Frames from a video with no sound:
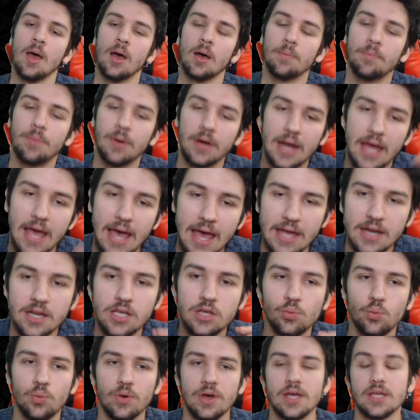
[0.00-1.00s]
But
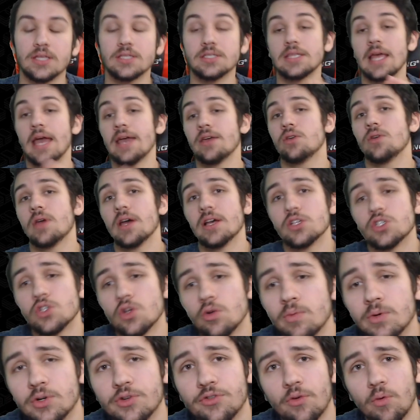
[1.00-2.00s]
anyways, thank you guys
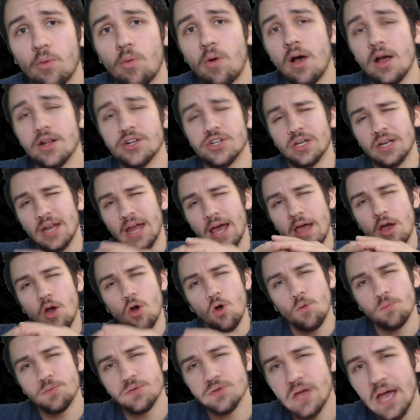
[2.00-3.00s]
so much for watching. I
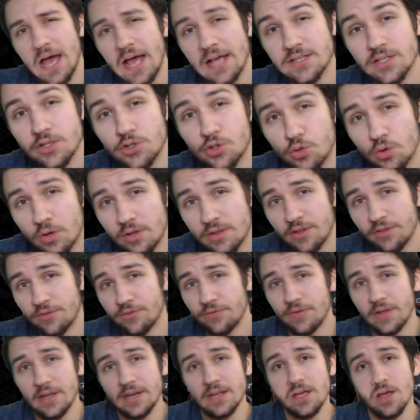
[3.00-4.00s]
hope you guys enjoyed this
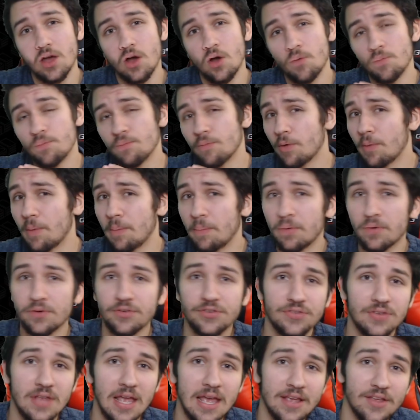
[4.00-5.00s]
video. Remember,
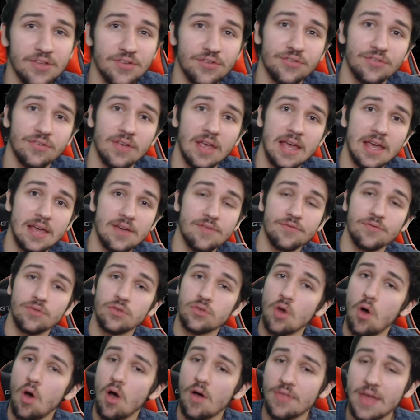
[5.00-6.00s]
stay safe,
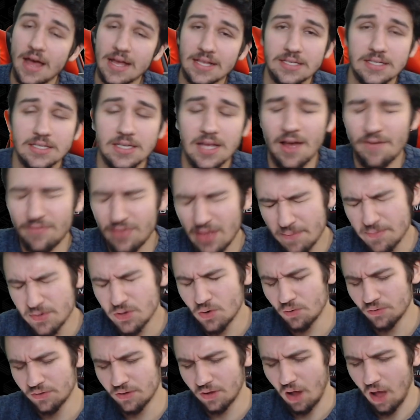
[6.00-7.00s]
all that stuff. Let me
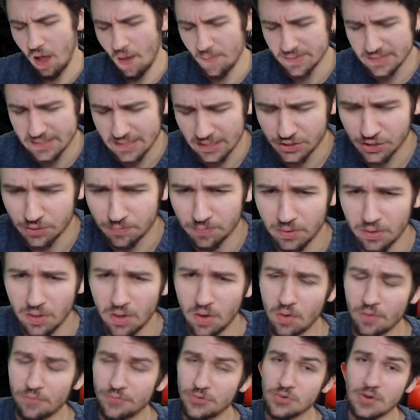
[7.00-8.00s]
know in the comment section
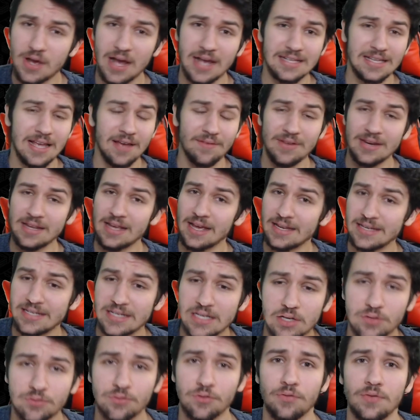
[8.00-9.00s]
below if you guys have any
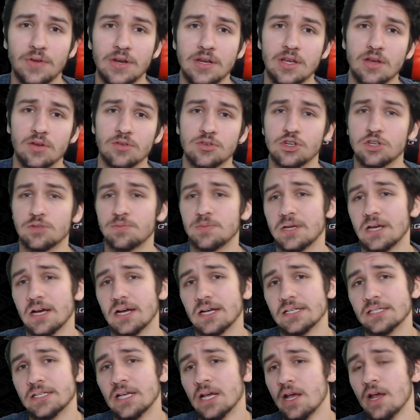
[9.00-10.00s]
ideas for videos, just
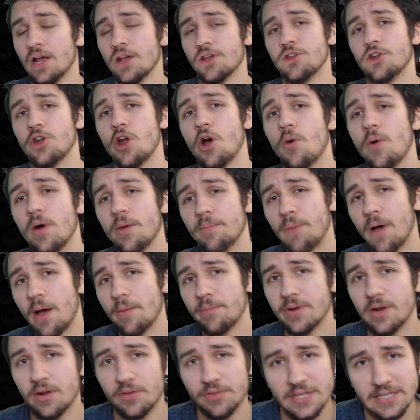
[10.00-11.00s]
because, you know what,
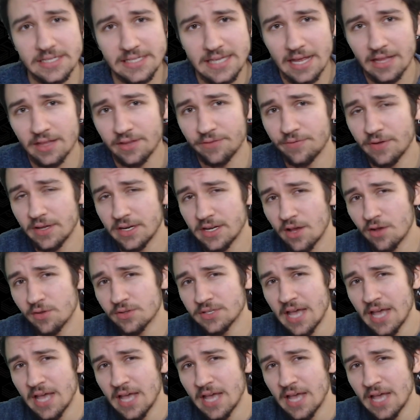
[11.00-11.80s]
pumping out these daily videos.